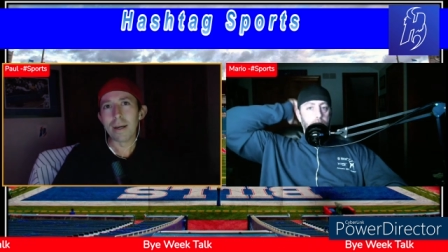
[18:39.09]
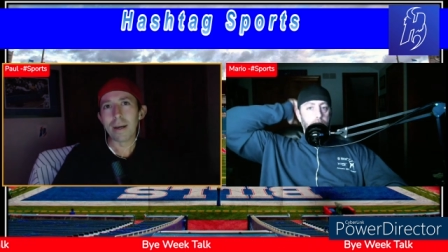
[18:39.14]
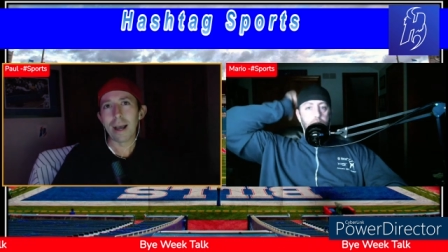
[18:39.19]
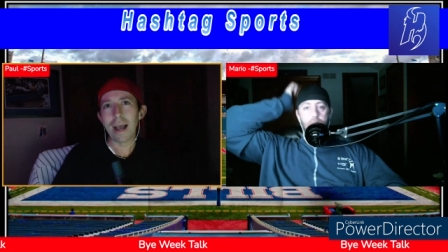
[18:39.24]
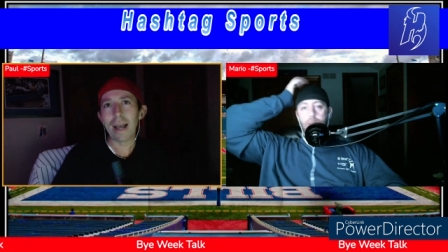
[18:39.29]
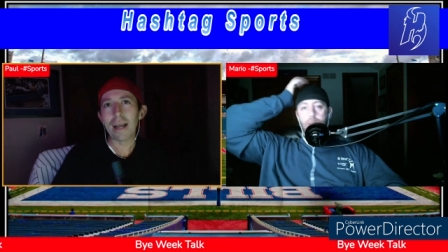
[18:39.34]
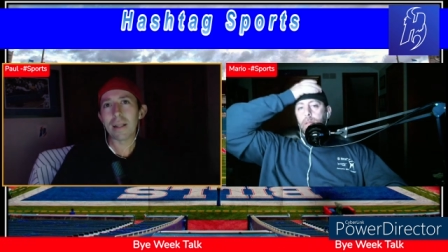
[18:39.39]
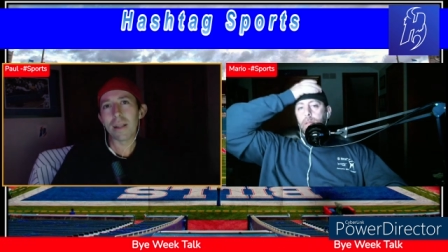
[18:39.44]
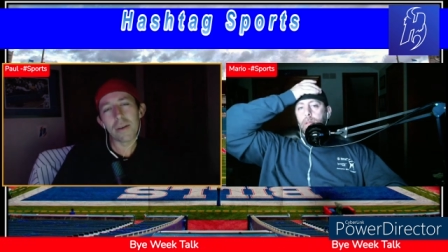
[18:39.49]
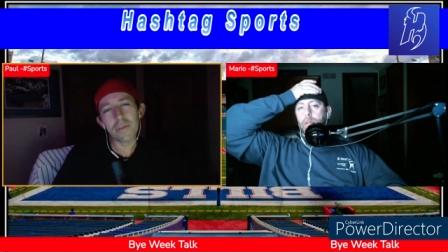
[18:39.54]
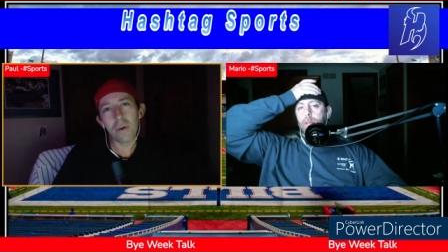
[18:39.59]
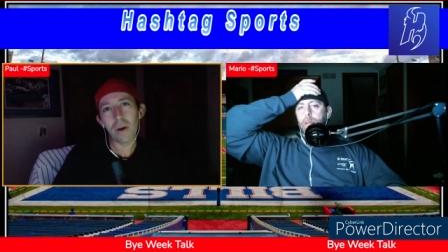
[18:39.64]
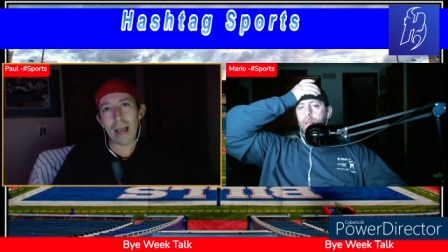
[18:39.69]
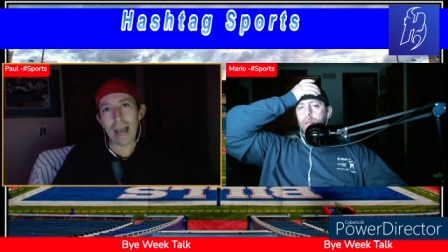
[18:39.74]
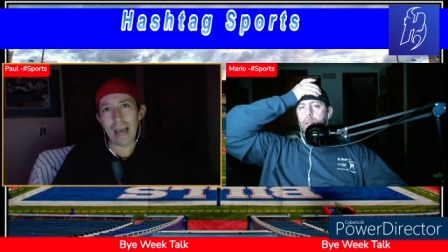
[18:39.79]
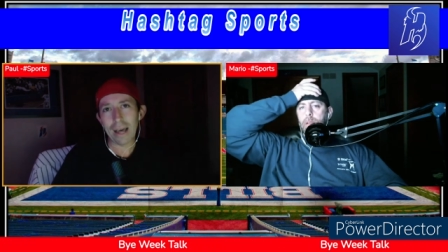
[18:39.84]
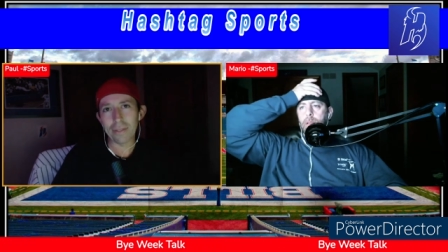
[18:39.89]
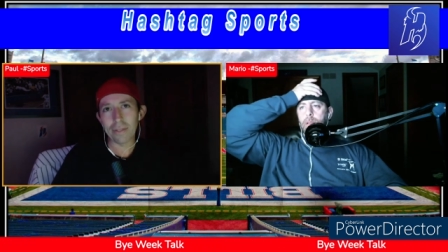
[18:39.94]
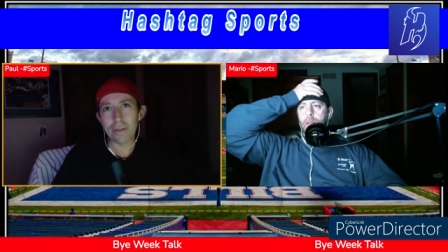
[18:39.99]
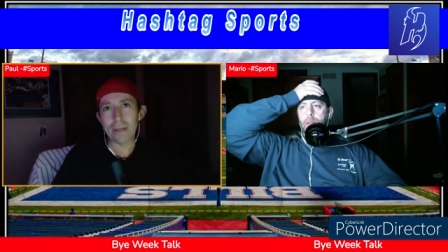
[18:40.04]
High level
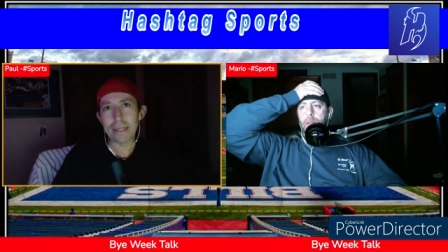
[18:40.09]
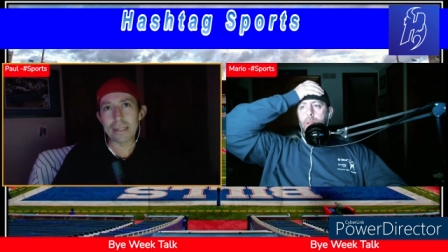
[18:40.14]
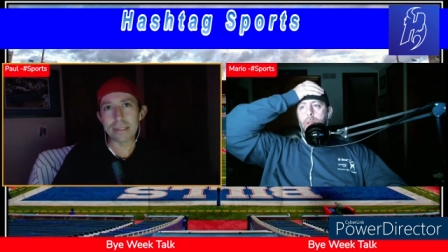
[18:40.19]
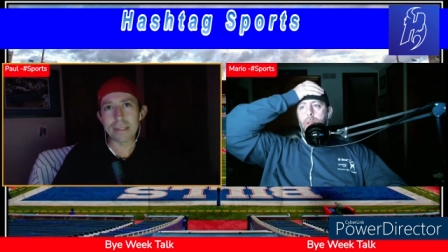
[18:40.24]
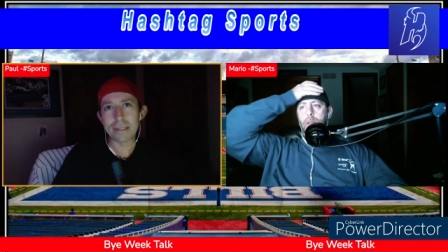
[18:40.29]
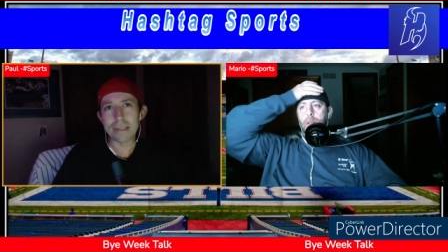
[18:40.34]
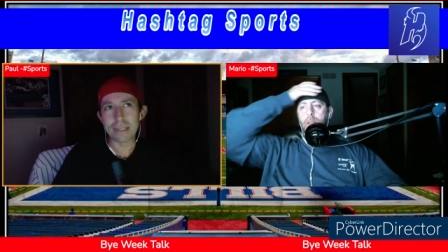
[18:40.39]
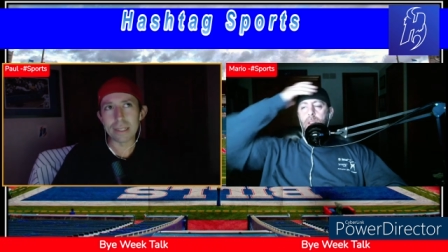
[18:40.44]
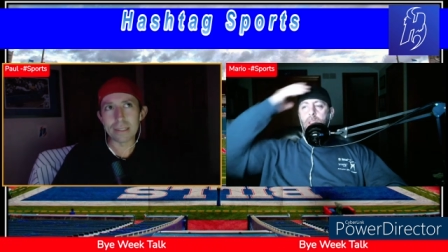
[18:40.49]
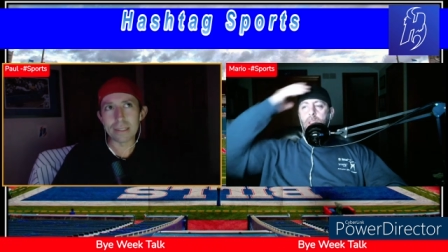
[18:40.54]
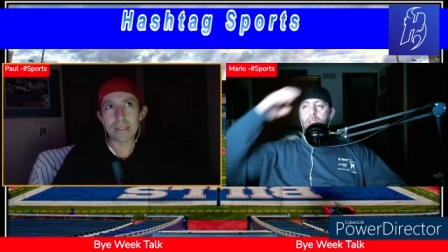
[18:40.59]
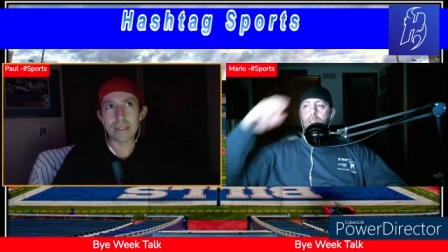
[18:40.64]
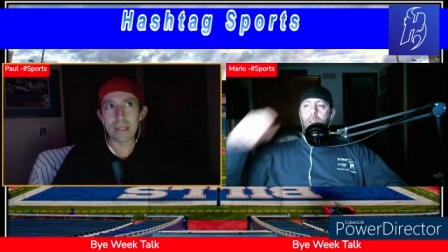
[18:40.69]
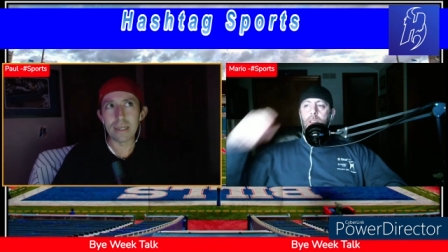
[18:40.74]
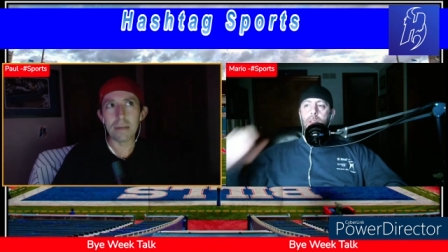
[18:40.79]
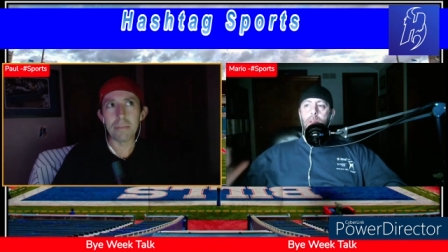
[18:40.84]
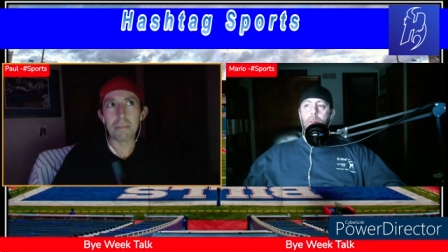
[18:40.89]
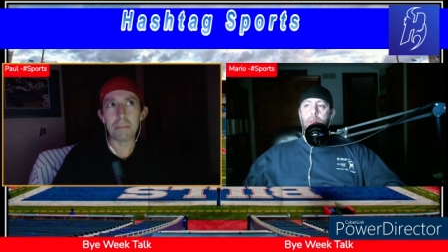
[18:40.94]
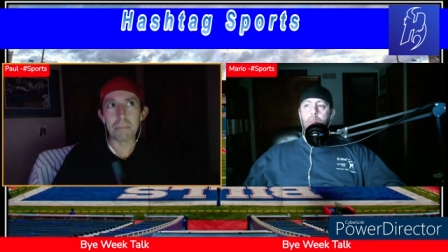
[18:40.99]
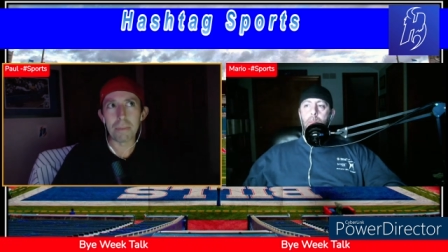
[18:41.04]
athletes. This team